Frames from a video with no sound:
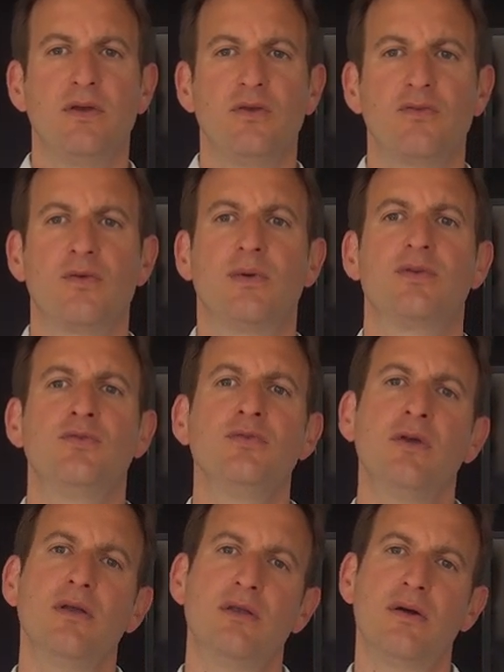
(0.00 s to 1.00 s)
So what you do
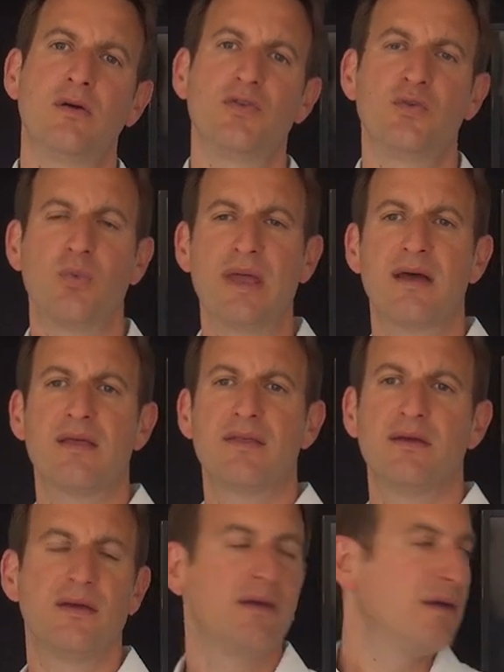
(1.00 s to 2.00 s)
not know is where
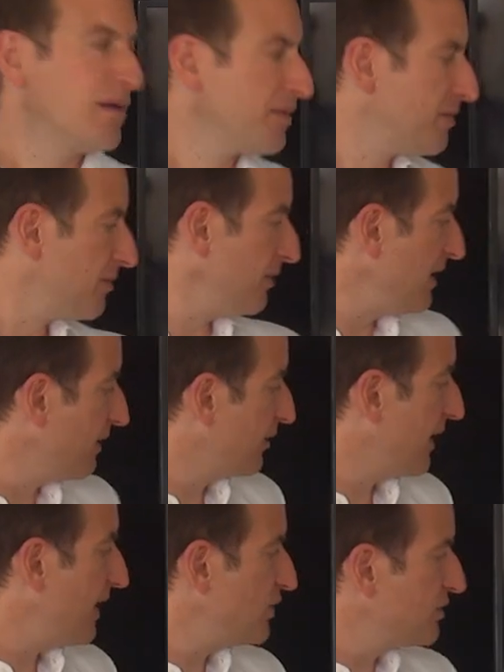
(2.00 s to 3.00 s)
the 3D
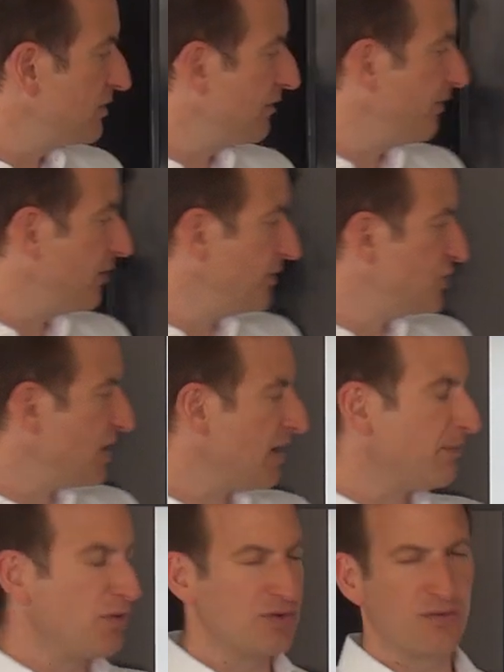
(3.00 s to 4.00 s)
location of those
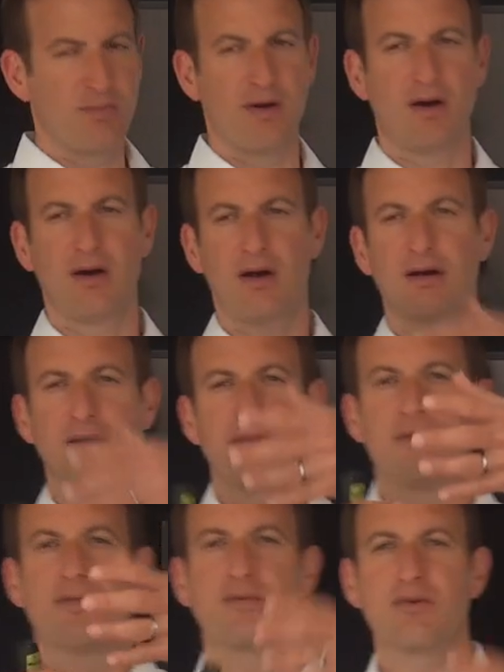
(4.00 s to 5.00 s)
checkerboards are
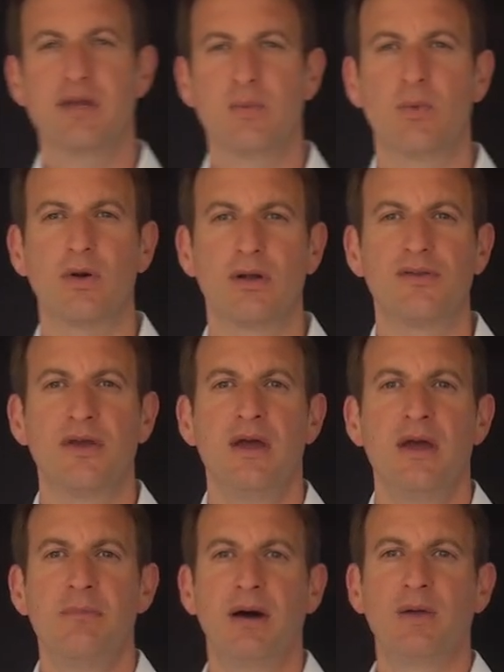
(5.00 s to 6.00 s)
in the 3D world,
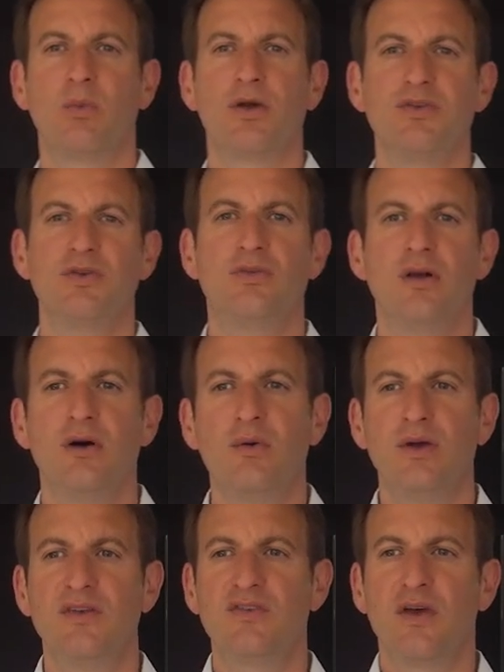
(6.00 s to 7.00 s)
but what you
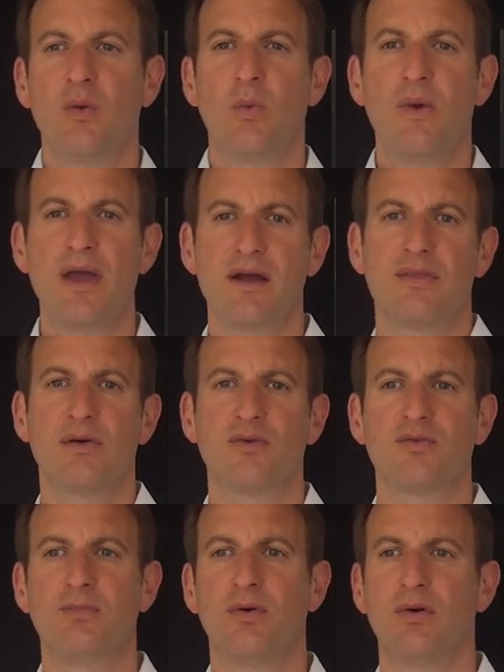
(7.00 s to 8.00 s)
know is where
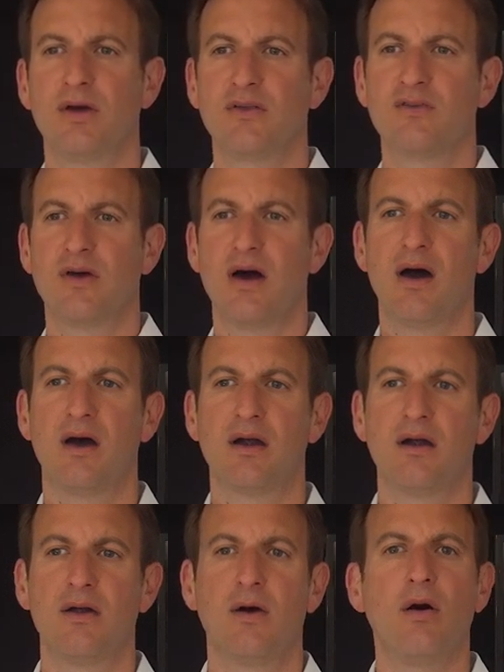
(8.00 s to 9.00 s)
those points
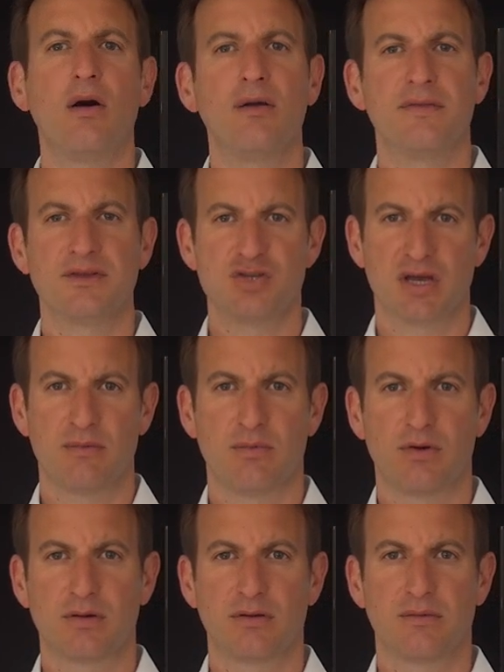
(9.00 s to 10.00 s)
are on the
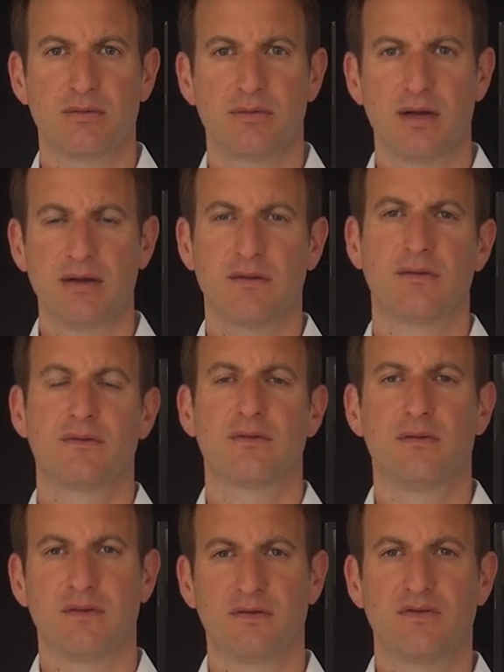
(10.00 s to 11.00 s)
checkerboard, right?
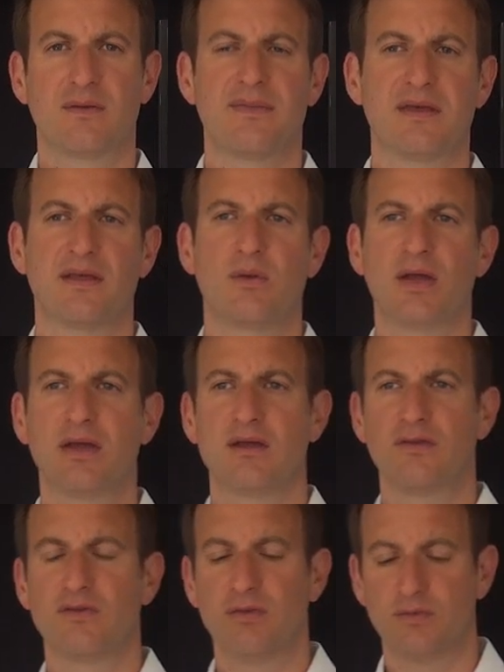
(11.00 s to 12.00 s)
So this is something that we can
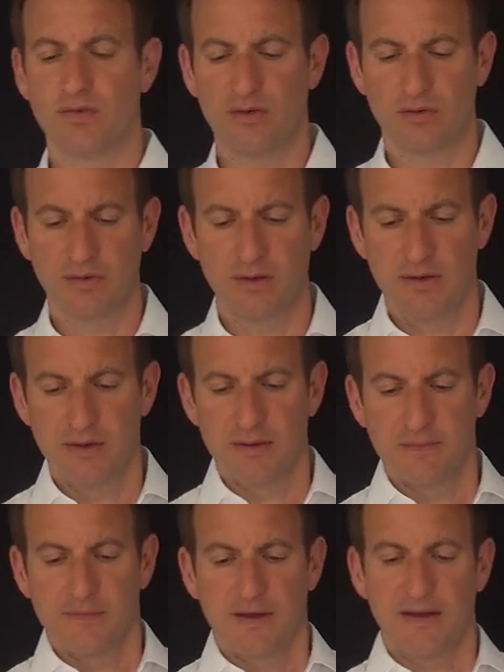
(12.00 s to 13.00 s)
assume to know.
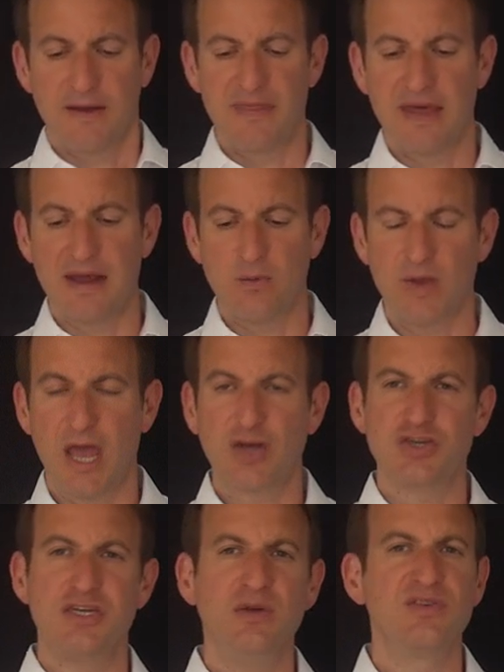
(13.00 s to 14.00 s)
And then we
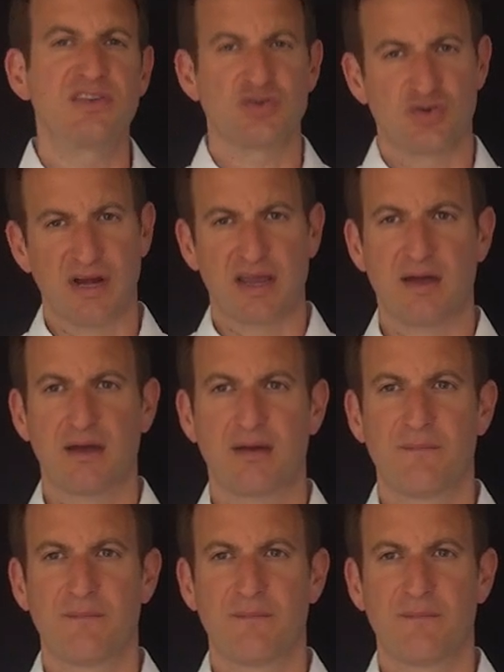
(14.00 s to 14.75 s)
actually use a trick.